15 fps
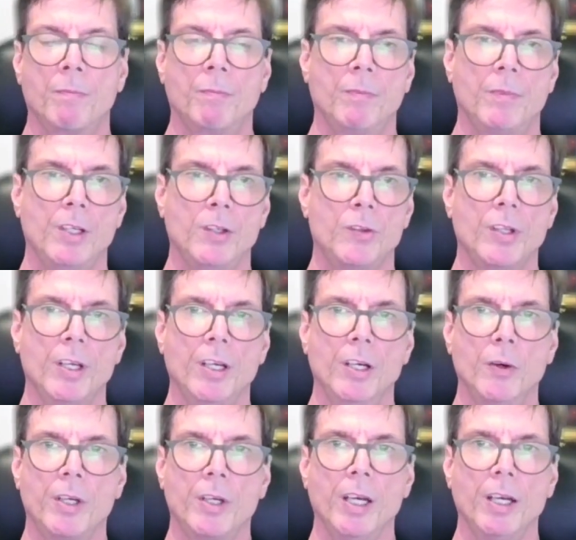and say,
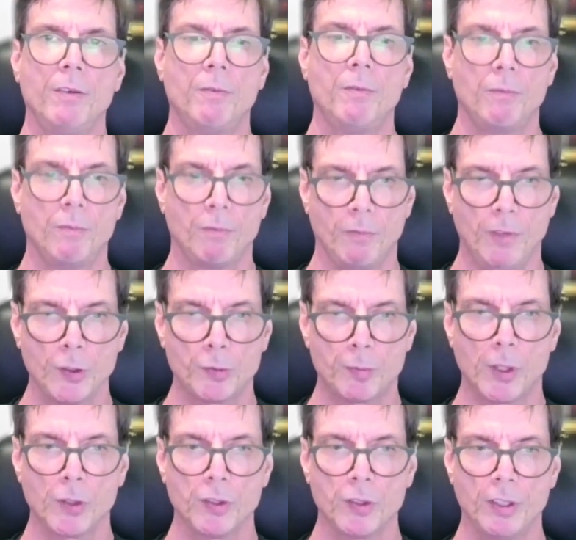okay, this
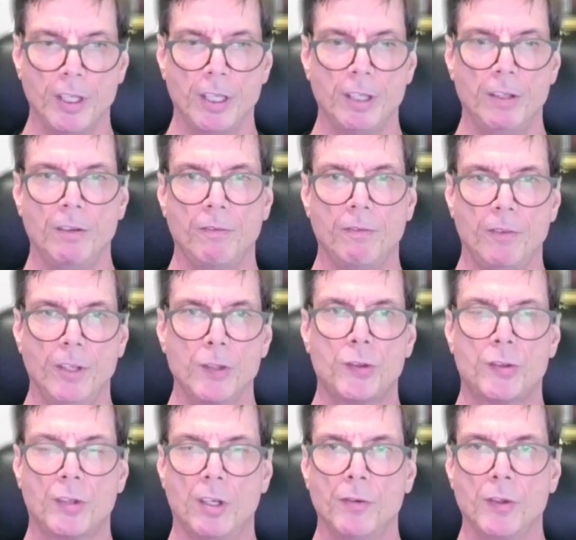person did
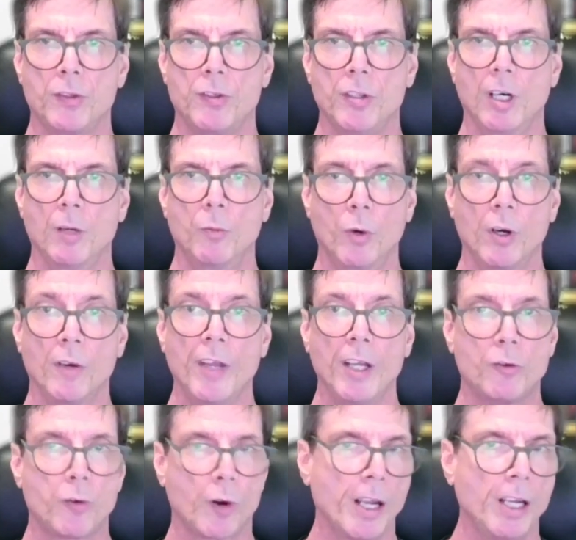this service job. Were
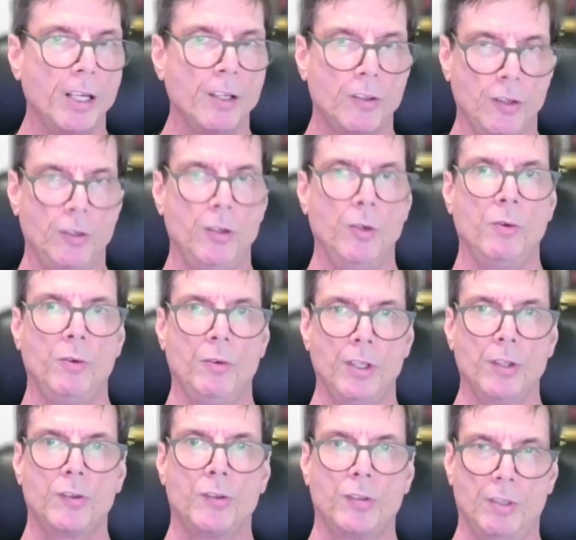they trained to do
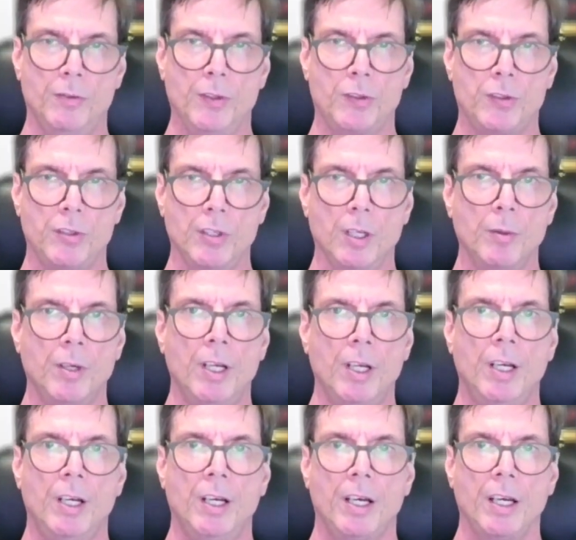this service job?
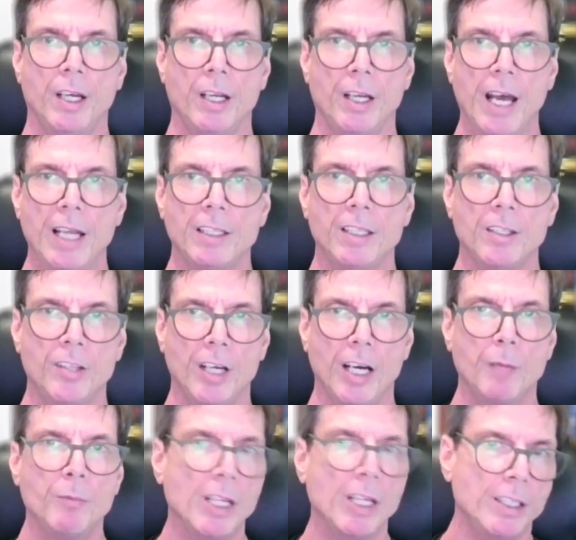And at the
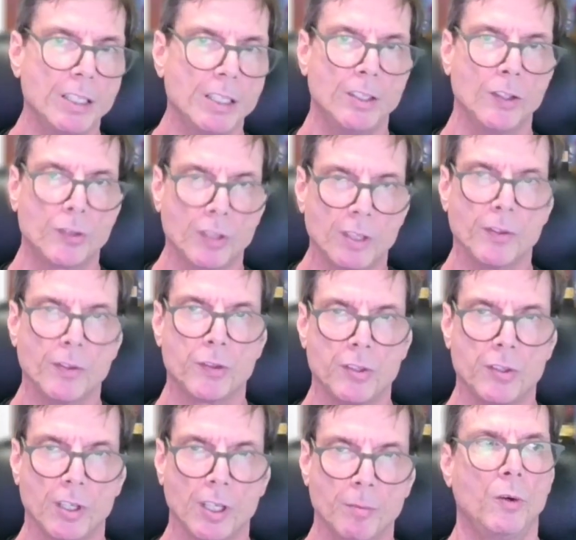time they did this service
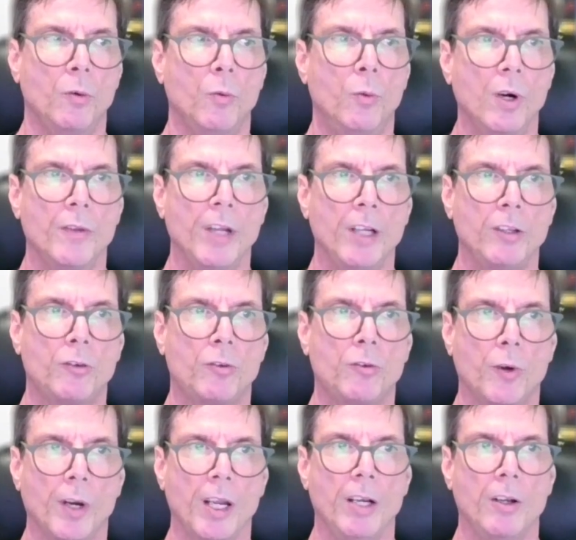job, were they
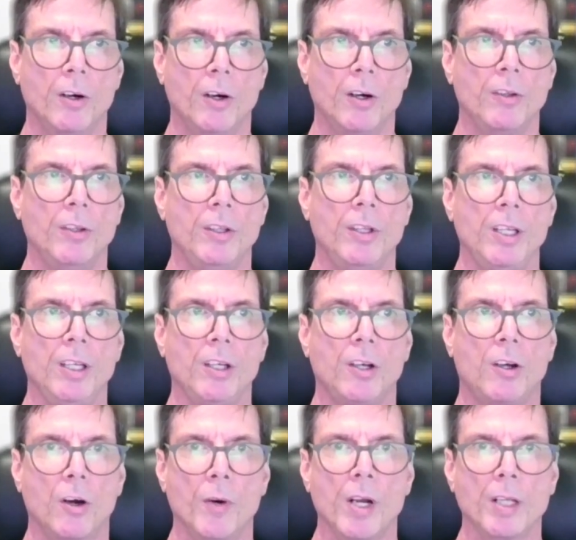trained on the
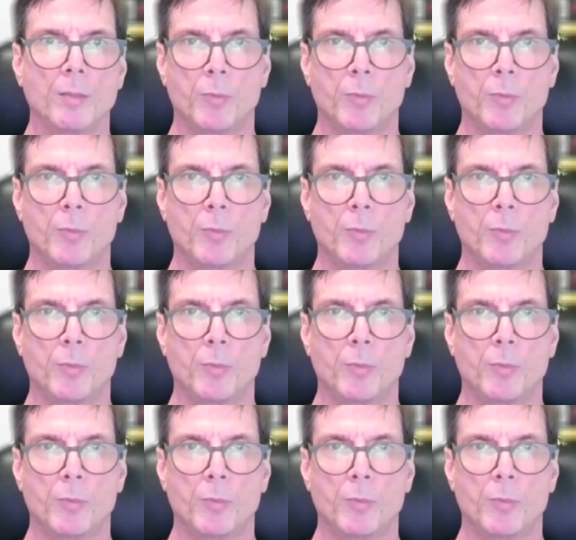correct